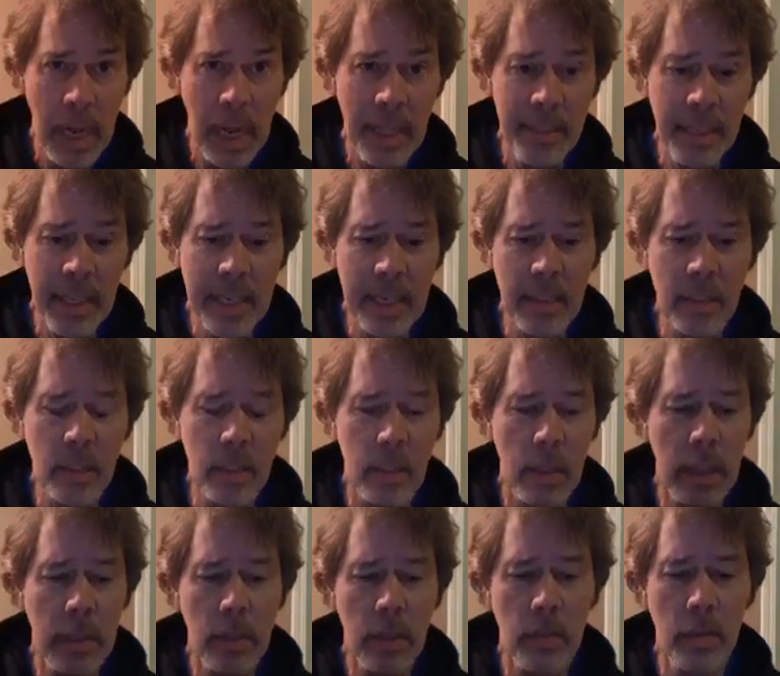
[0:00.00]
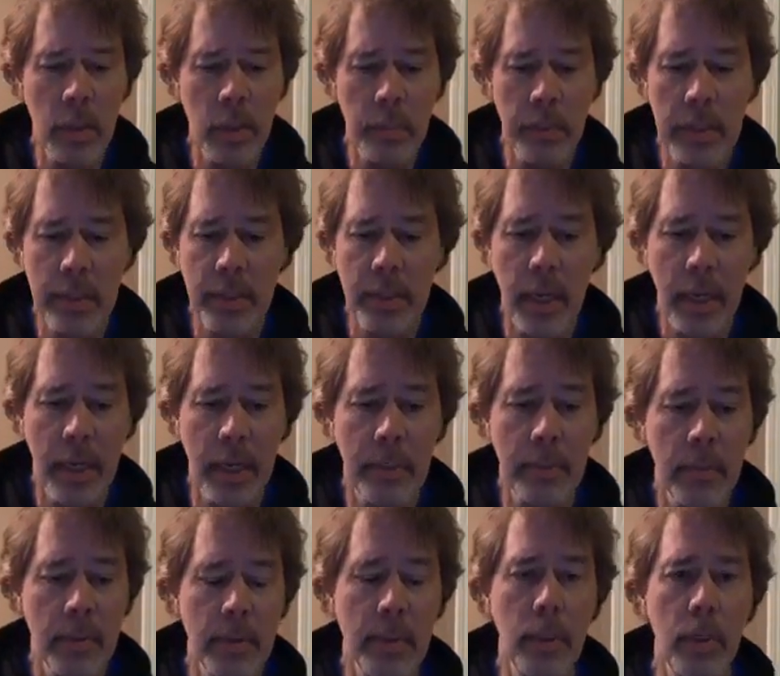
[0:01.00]
think it's Christmas
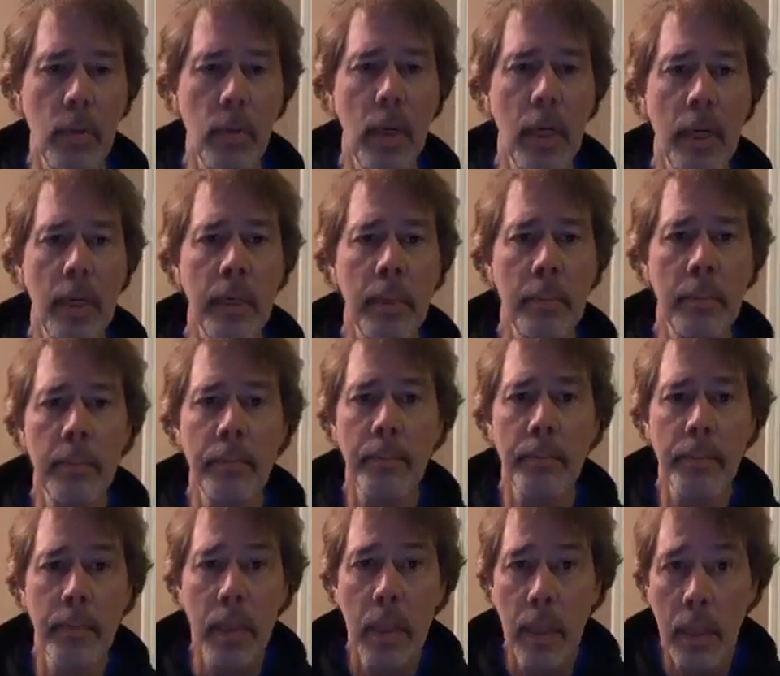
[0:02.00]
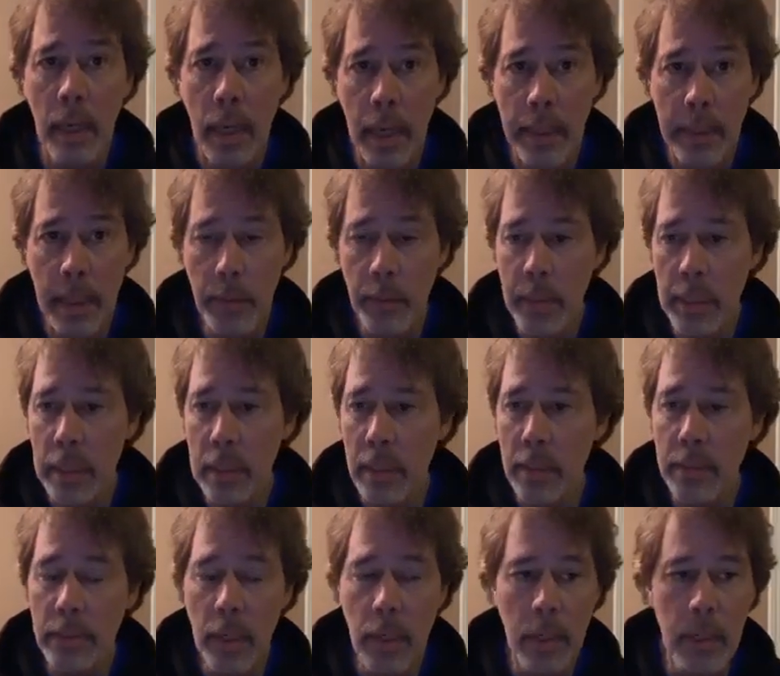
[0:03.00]
time, so I think we need to
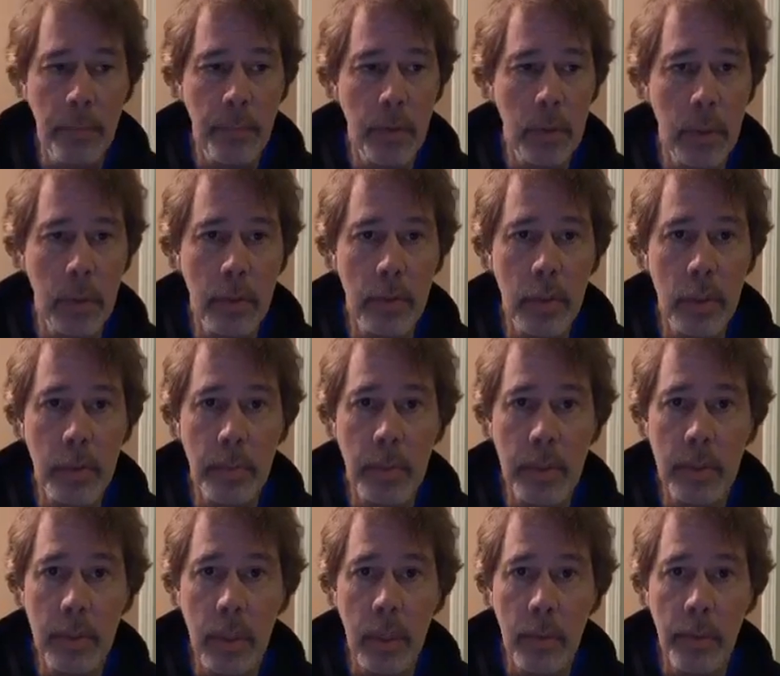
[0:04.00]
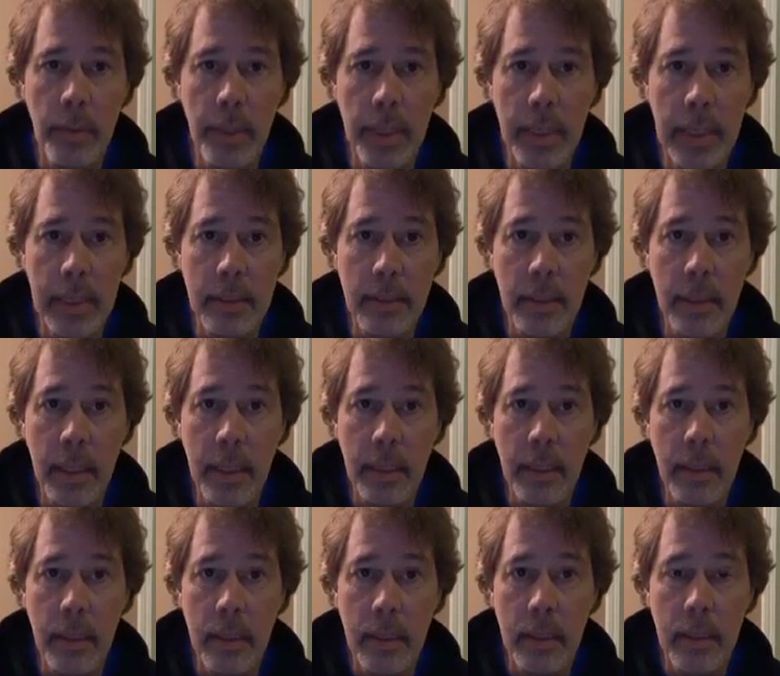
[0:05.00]
start off with a little Christmas song. What do you guys
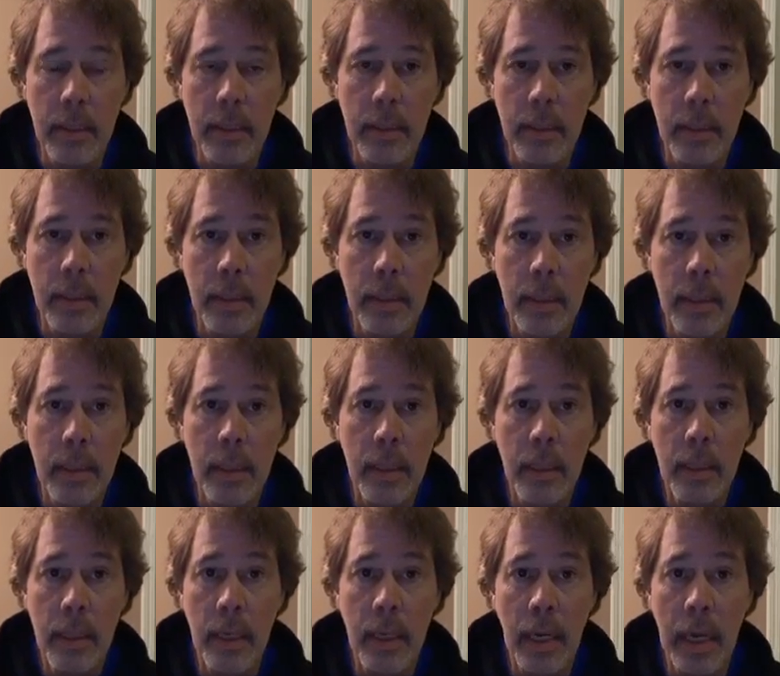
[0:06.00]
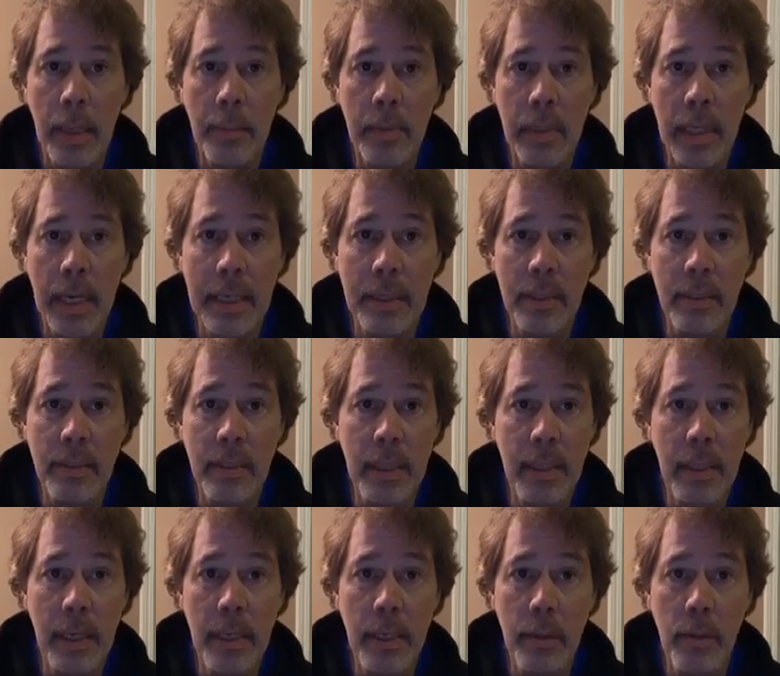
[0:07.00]
think? I'm glad to see
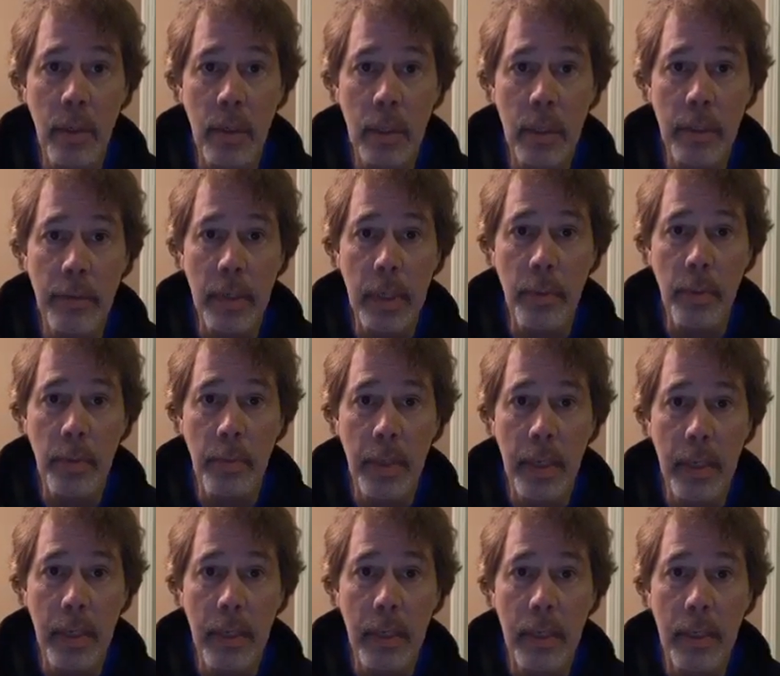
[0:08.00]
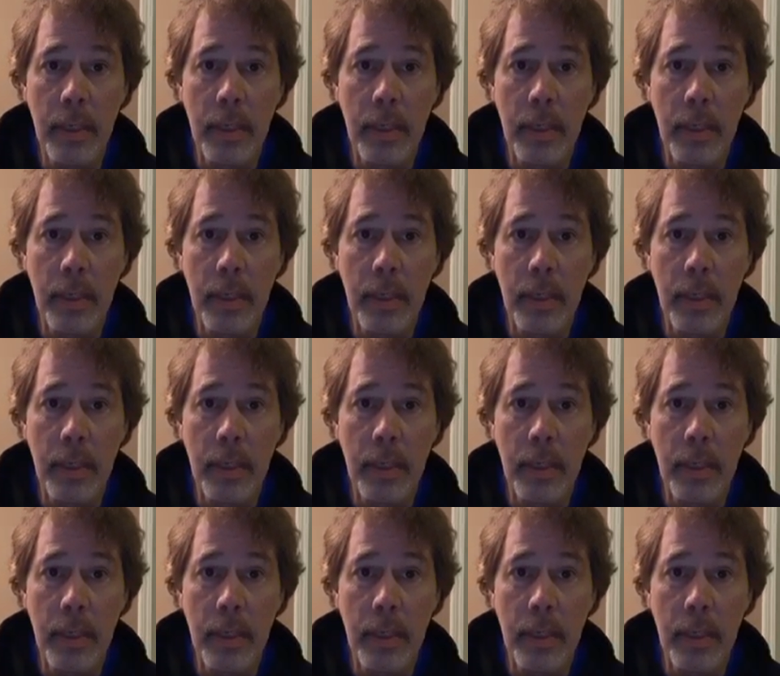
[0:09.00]
that you all agree with me.